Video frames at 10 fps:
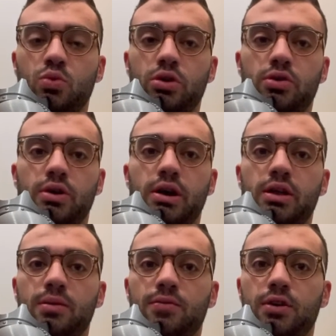other guy
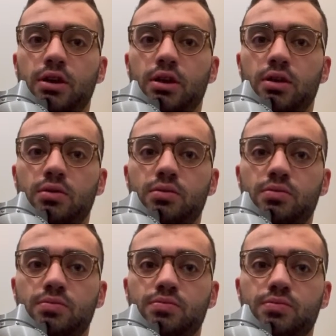that I'm forgetting
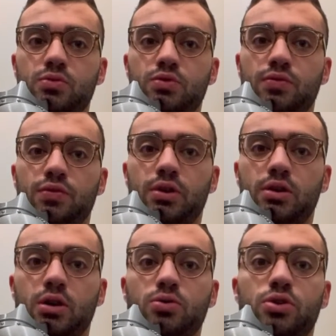who's a freak.
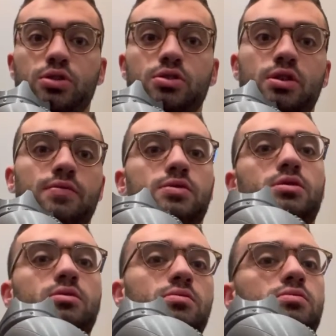Oh, Justin
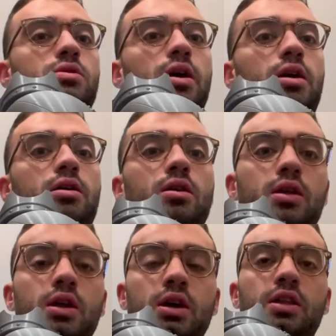Jefferson. The hell.
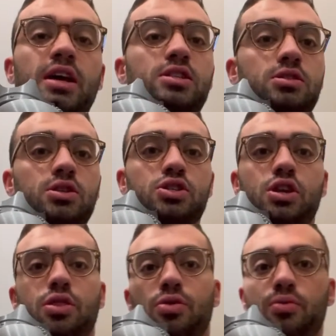That's
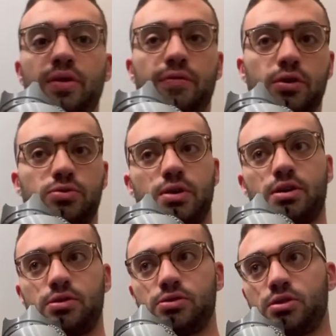legit 3
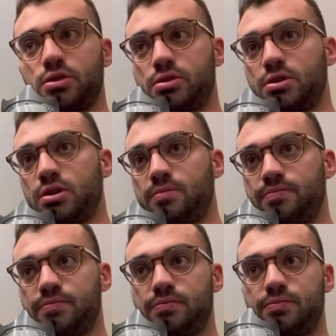first-rounders on his team.
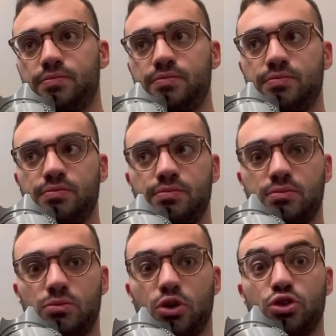
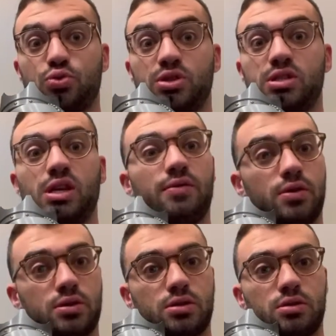On his
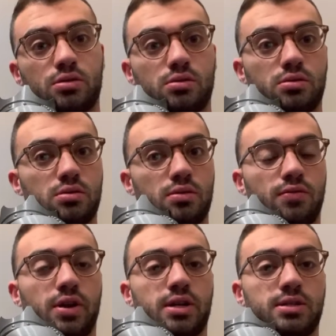receivers.
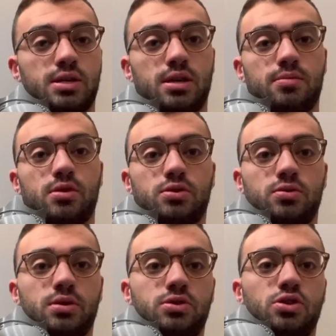Forget his team. He
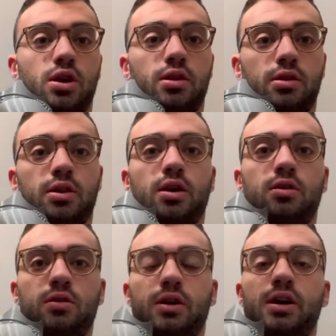also has Jonathan
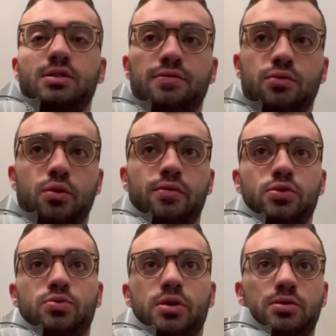Taylor. The guy has 4
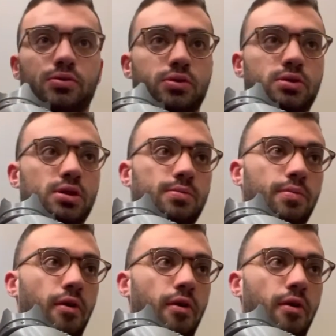first-rounders on his team.